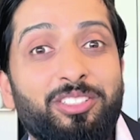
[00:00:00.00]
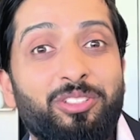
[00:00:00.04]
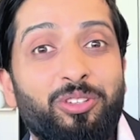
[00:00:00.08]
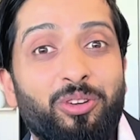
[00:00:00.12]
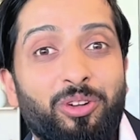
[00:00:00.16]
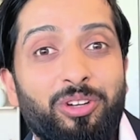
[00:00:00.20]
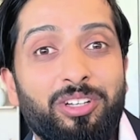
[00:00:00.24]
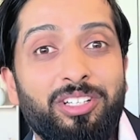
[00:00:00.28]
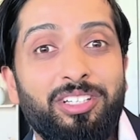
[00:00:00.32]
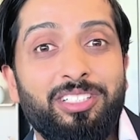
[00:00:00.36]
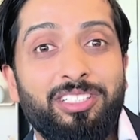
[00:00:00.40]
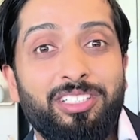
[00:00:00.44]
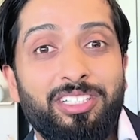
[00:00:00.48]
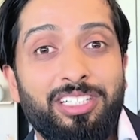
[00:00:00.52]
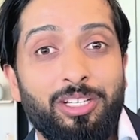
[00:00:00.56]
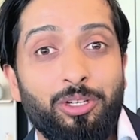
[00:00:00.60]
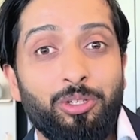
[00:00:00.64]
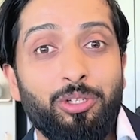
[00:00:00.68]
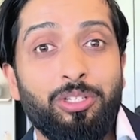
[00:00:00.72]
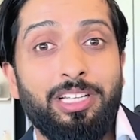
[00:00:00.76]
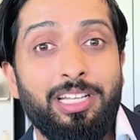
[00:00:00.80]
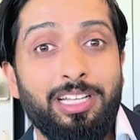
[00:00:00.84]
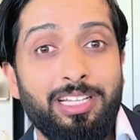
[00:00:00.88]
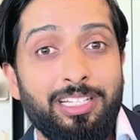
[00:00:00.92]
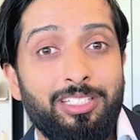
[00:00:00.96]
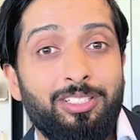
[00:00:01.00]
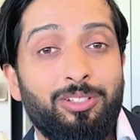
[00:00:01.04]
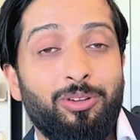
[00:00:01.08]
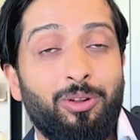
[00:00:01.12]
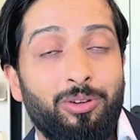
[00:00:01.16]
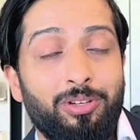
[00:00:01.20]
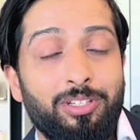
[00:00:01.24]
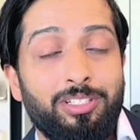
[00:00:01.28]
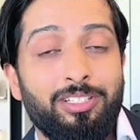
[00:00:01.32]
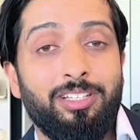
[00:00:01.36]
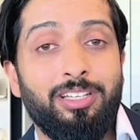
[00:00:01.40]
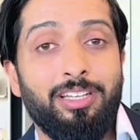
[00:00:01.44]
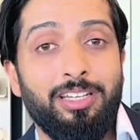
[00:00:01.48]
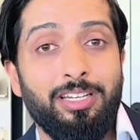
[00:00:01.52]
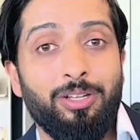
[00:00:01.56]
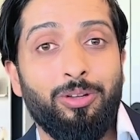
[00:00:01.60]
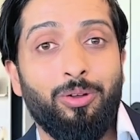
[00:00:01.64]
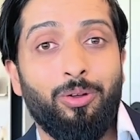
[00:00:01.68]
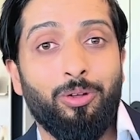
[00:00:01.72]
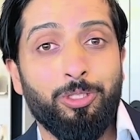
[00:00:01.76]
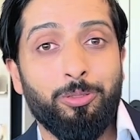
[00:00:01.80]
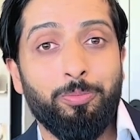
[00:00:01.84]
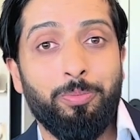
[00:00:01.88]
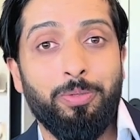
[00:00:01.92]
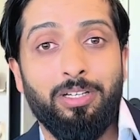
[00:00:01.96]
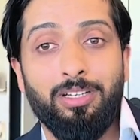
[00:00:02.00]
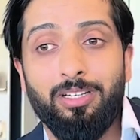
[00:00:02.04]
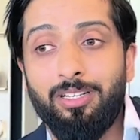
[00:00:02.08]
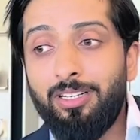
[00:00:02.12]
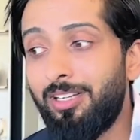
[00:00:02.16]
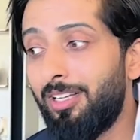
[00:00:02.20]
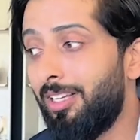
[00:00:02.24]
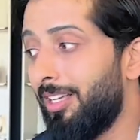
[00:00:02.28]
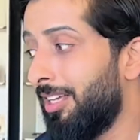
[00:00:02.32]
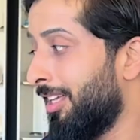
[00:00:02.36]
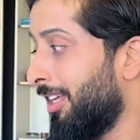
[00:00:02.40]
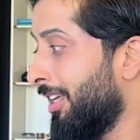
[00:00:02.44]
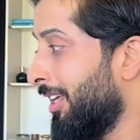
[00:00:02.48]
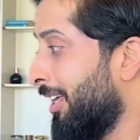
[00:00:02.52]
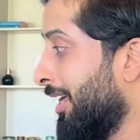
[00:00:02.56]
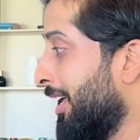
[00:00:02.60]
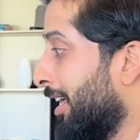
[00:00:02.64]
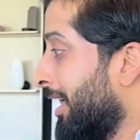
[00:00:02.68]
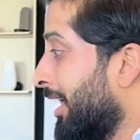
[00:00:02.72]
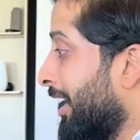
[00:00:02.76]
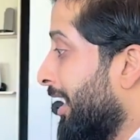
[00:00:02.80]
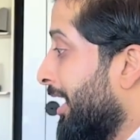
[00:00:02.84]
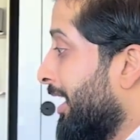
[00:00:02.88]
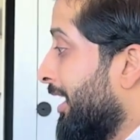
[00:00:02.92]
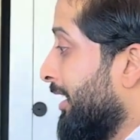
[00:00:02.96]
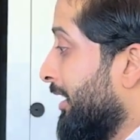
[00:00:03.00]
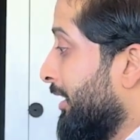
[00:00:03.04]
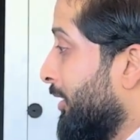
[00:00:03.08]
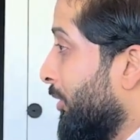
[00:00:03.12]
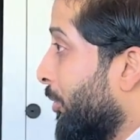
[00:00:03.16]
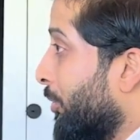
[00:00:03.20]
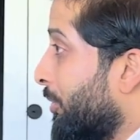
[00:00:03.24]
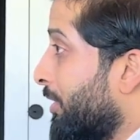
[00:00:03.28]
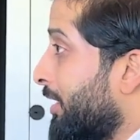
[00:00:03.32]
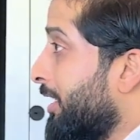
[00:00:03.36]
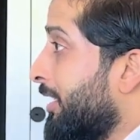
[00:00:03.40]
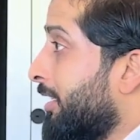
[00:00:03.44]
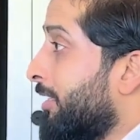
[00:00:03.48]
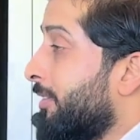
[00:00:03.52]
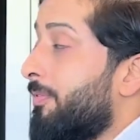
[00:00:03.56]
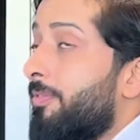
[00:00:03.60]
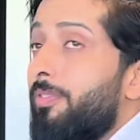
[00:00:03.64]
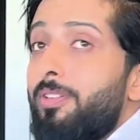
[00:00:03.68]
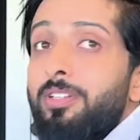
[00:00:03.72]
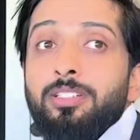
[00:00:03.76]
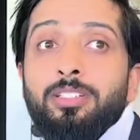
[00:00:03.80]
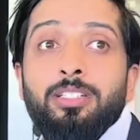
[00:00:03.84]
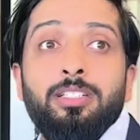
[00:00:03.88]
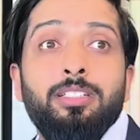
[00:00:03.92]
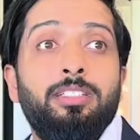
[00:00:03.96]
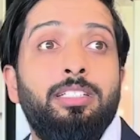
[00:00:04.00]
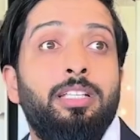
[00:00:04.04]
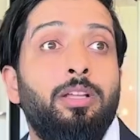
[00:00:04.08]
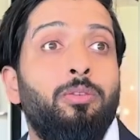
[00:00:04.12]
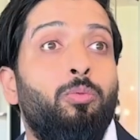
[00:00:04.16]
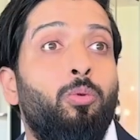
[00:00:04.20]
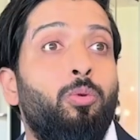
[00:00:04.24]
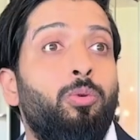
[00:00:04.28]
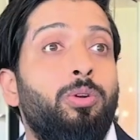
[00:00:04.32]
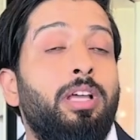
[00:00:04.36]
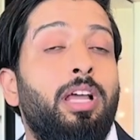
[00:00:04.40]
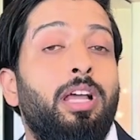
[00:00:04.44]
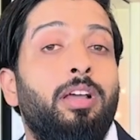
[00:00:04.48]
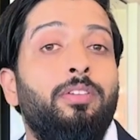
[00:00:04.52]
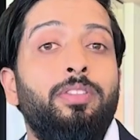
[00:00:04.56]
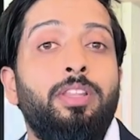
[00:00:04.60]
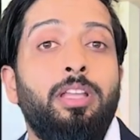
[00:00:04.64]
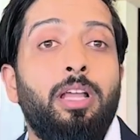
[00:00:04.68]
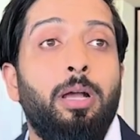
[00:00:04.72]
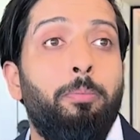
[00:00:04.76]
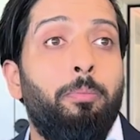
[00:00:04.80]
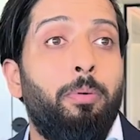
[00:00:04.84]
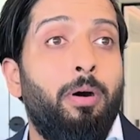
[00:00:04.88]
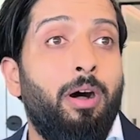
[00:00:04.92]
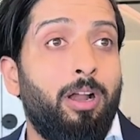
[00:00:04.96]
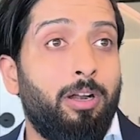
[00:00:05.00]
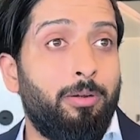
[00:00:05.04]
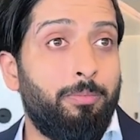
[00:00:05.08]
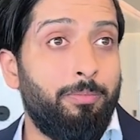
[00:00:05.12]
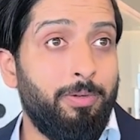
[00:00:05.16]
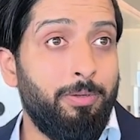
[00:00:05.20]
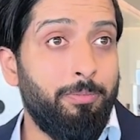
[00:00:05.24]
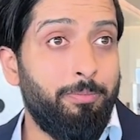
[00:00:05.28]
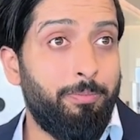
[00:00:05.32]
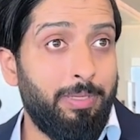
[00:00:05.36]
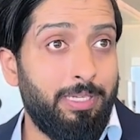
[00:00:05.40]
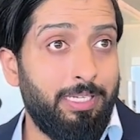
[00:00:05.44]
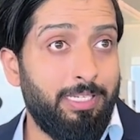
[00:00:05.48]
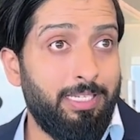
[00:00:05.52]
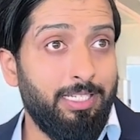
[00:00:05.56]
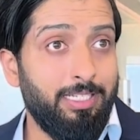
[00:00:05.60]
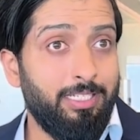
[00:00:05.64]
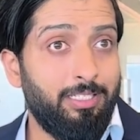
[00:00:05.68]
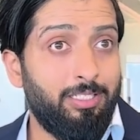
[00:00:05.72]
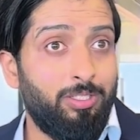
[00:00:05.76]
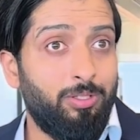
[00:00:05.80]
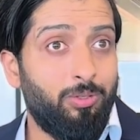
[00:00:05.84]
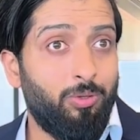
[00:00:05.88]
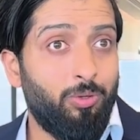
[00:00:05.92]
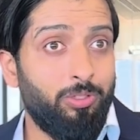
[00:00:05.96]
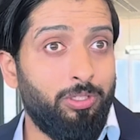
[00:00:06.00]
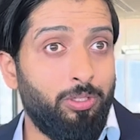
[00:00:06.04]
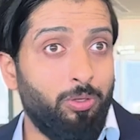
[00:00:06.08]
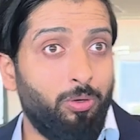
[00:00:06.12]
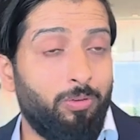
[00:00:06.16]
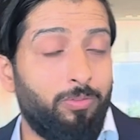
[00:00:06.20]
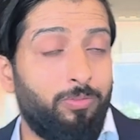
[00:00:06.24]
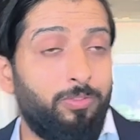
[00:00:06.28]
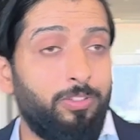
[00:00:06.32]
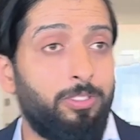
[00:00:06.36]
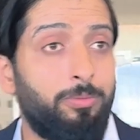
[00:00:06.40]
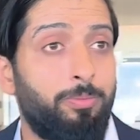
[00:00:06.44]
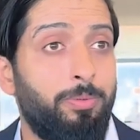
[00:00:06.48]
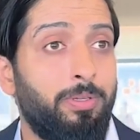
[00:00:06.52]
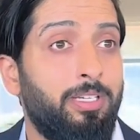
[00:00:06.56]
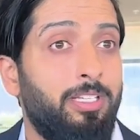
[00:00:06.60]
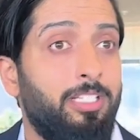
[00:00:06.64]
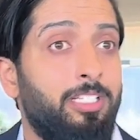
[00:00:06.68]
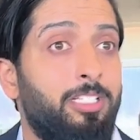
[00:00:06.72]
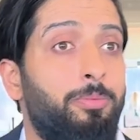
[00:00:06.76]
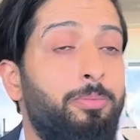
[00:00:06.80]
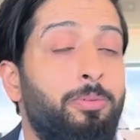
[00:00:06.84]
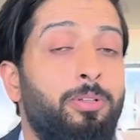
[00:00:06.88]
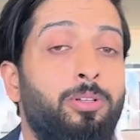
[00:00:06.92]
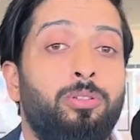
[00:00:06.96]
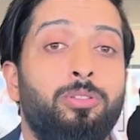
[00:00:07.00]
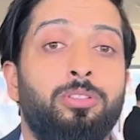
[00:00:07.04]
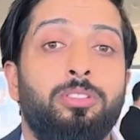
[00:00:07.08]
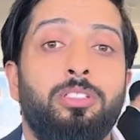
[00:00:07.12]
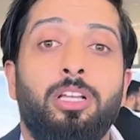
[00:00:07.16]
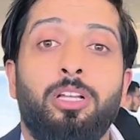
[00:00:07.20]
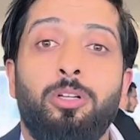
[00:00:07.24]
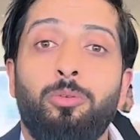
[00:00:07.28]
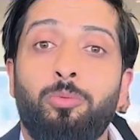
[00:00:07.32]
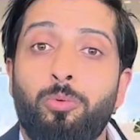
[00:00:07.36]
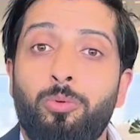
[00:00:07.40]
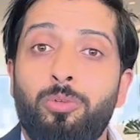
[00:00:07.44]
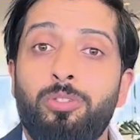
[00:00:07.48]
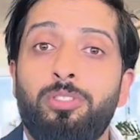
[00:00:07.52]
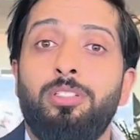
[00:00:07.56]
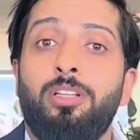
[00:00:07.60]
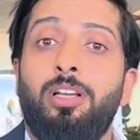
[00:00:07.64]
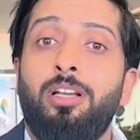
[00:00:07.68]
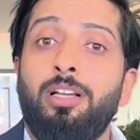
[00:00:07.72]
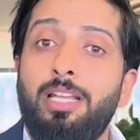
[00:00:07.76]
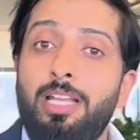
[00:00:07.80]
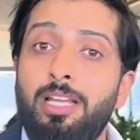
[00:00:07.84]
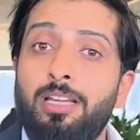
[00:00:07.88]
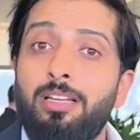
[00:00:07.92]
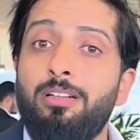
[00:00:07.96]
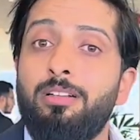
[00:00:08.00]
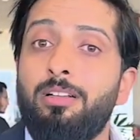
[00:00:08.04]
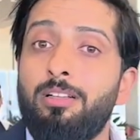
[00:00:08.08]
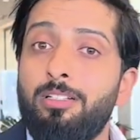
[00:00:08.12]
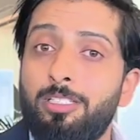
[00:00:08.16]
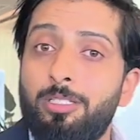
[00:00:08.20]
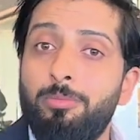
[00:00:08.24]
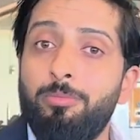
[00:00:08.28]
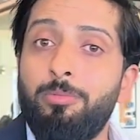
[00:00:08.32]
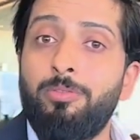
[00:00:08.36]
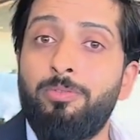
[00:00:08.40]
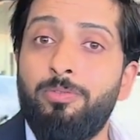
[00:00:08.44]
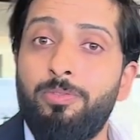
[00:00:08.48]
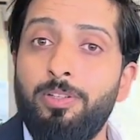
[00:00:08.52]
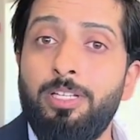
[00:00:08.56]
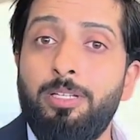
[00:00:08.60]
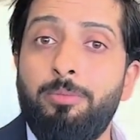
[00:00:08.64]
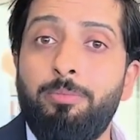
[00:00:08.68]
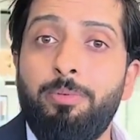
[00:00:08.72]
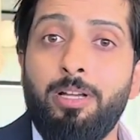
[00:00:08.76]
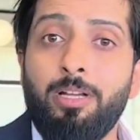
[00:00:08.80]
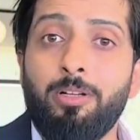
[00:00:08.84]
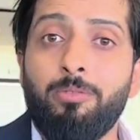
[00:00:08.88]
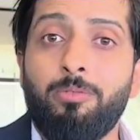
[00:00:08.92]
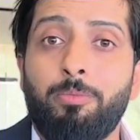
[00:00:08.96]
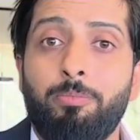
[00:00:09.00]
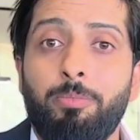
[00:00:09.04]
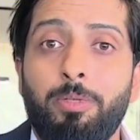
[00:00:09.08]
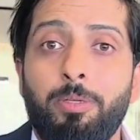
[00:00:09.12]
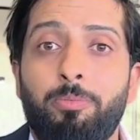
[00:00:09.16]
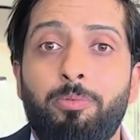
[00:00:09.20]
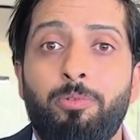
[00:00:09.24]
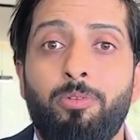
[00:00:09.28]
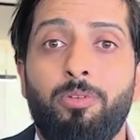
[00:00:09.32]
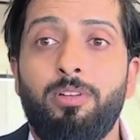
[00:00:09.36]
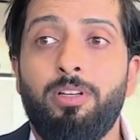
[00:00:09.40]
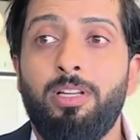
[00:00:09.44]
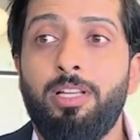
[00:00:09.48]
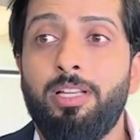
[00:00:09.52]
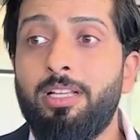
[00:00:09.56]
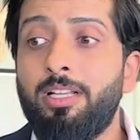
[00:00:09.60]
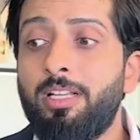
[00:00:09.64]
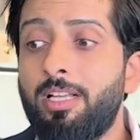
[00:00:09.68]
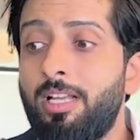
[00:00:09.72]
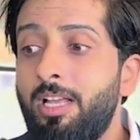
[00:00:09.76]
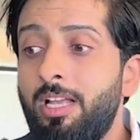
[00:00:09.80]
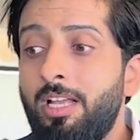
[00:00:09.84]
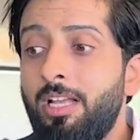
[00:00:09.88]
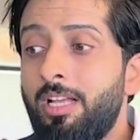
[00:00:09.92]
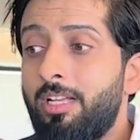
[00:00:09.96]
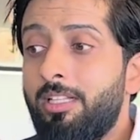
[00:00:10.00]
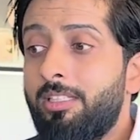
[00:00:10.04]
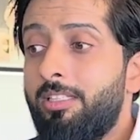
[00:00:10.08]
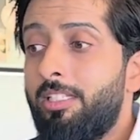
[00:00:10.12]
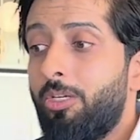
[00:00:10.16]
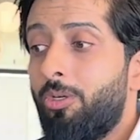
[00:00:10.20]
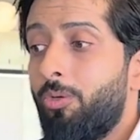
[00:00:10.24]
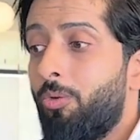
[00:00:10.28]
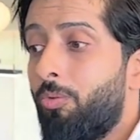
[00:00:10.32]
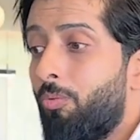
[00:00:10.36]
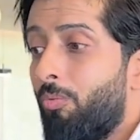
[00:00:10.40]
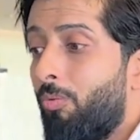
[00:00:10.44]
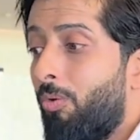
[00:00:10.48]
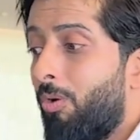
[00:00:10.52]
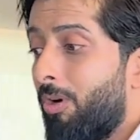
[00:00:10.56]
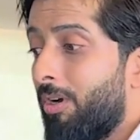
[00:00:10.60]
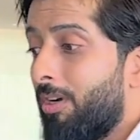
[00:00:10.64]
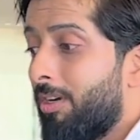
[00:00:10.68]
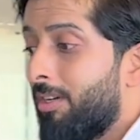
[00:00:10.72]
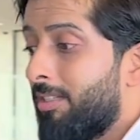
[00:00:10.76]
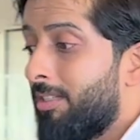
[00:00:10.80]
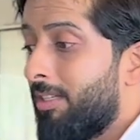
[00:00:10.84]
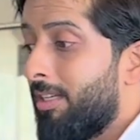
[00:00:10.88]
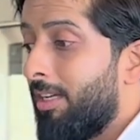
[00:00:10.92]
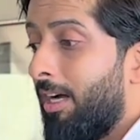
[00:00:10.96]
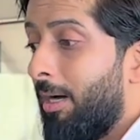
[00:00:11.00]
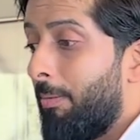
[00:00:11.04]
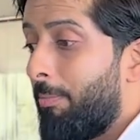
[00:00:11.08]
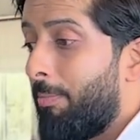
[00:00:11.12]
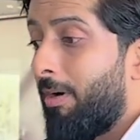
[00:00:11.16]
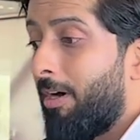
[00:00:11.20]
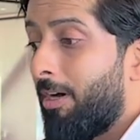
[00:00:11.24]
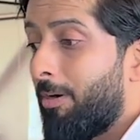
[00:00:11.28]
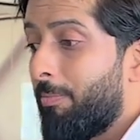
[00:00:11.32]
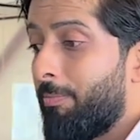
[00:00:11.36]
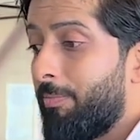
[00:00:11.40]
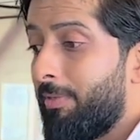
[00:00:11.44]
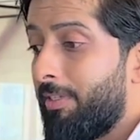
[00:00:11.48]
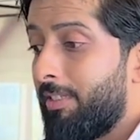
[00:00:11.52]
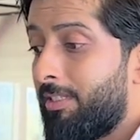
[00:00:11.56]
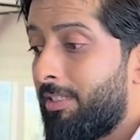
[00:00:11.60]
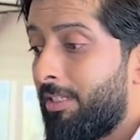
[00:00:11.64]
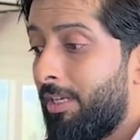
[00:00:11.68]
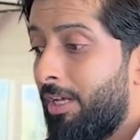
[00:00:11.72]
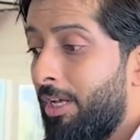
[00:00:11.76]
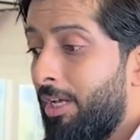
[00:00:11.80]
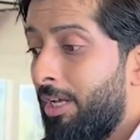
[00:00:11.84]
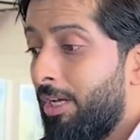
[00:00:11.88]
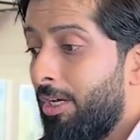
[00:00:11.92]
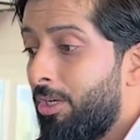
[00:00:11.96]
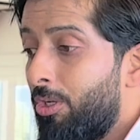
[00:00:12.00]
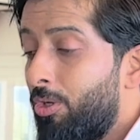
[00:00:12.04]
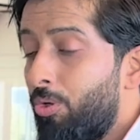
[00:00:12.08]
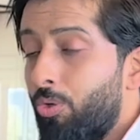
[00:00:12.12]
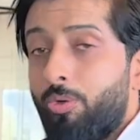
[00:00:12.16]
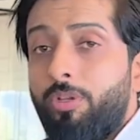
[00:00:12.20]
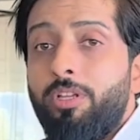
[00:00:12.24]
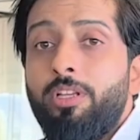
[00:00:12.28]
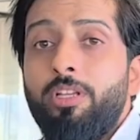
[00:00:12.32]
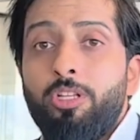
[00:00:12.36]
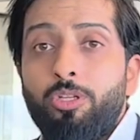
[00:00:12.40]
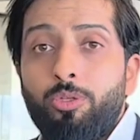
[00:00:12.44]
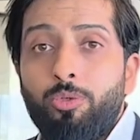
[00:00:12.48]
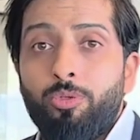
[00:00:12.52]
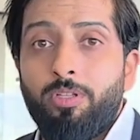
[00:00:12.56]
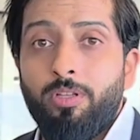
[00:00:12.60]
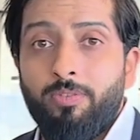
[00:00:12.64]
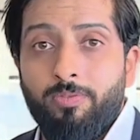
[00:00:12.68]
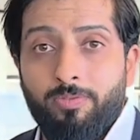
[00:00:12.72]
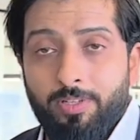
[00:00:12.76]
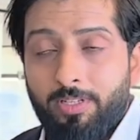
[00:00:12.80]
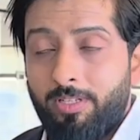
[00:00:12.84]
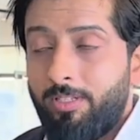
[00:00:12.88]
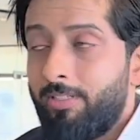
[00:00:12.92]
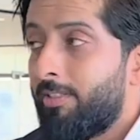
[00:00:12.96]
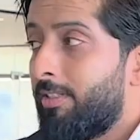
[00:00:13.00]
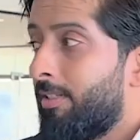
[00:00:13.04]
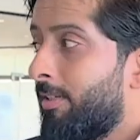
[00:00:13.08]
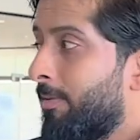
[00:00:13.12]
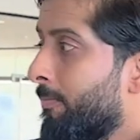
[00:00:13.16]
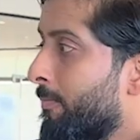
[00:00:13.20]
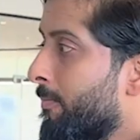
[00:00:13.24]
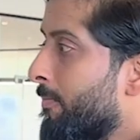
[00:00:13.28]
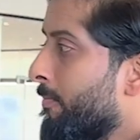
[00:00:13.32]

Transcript: College, King's College Clinic Hospital. The only difference is they won't have the apartment buildings or the office buildings, because that was, again, a customer feedback where people are like, they don't want apartments looking into their villas.